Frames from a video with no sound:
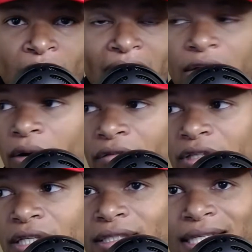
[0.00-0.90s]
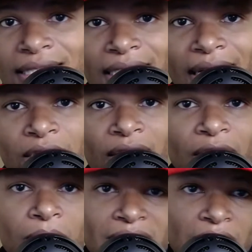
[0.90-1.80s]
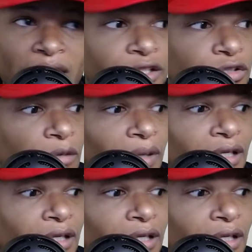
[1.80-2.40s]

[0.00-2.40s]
I know everything that they did. I know how they misaligned Trump.